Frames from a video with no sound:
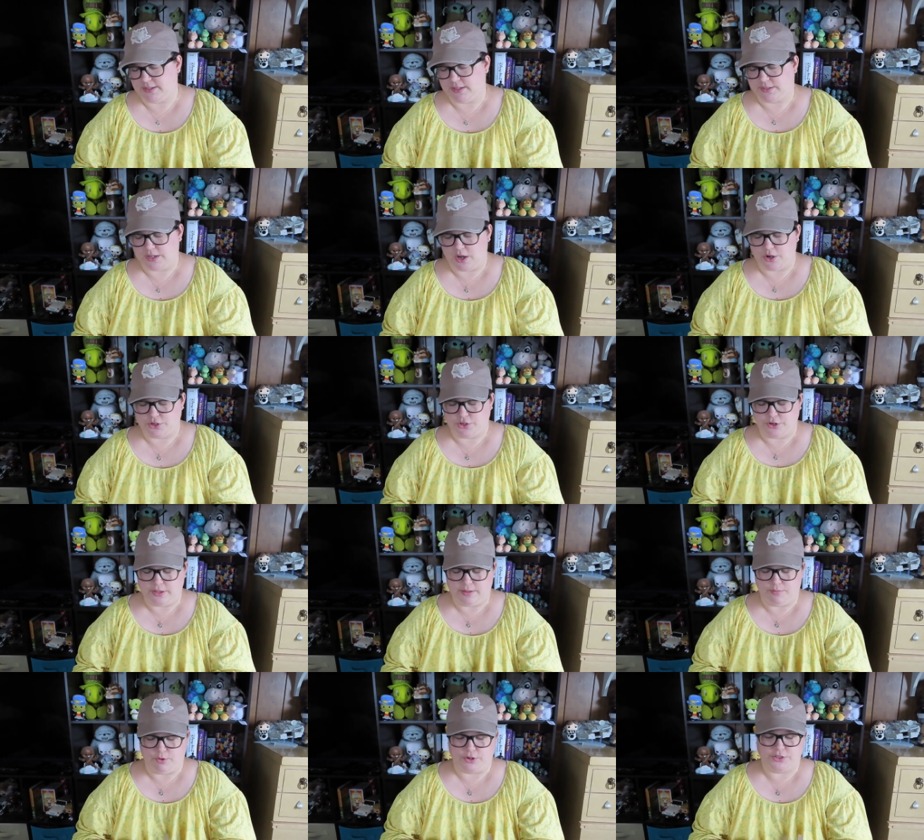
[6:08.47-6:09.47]
his character in
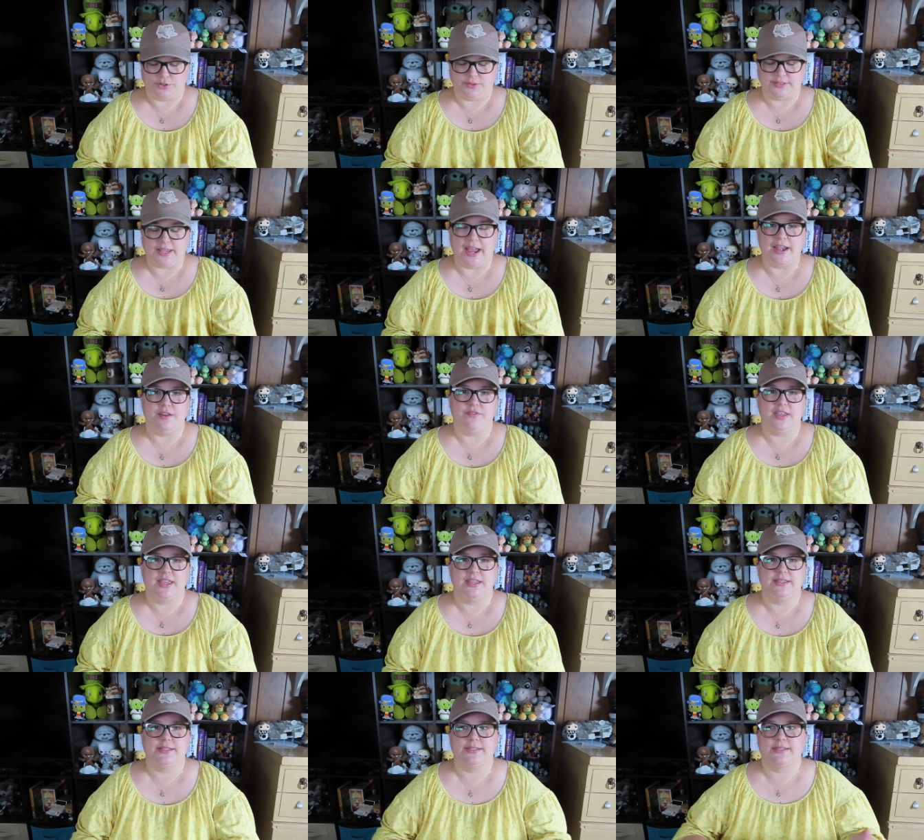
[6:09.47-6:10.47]
the book, so it's kind of
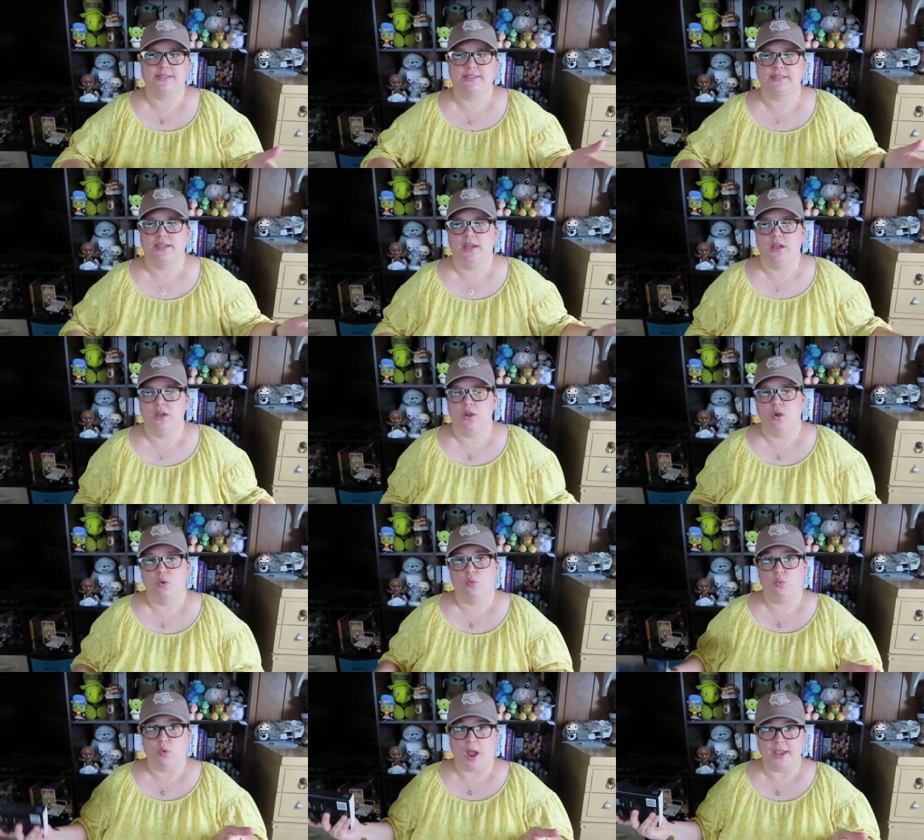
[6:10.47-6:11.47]
his
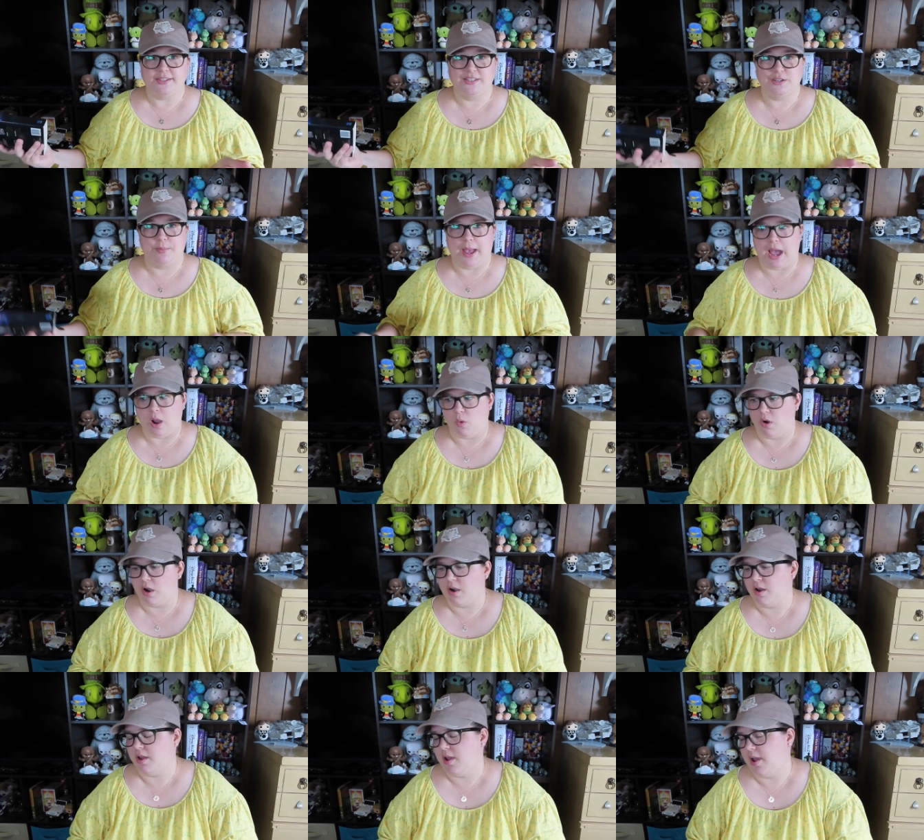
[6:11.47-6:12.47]
rise to
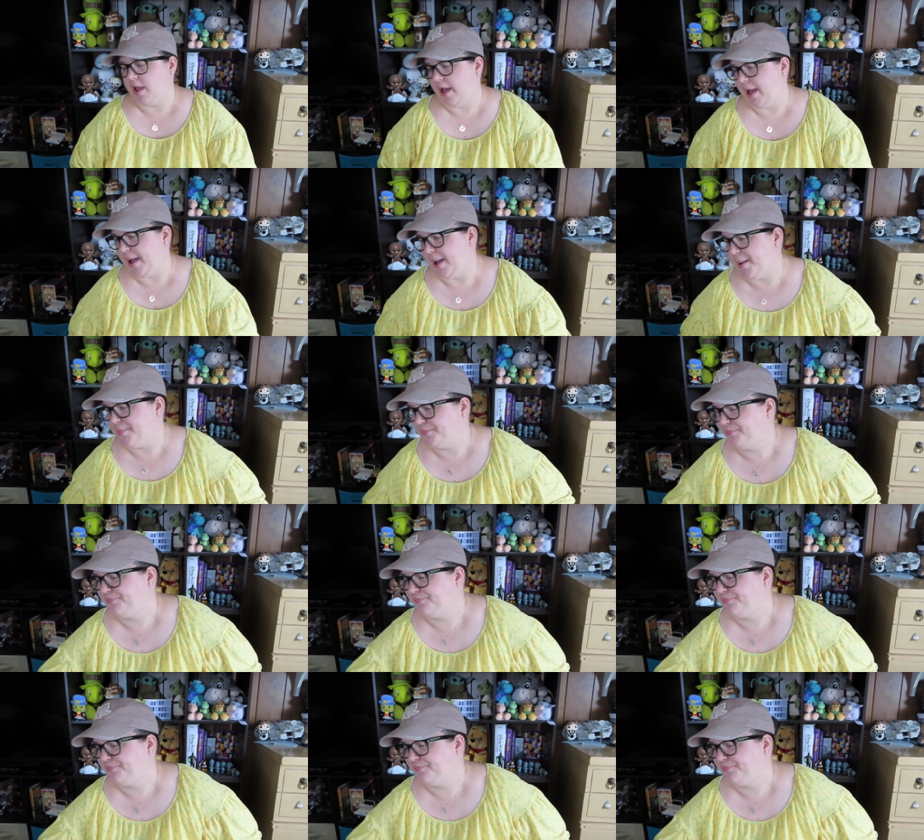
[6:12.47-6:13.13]
power. And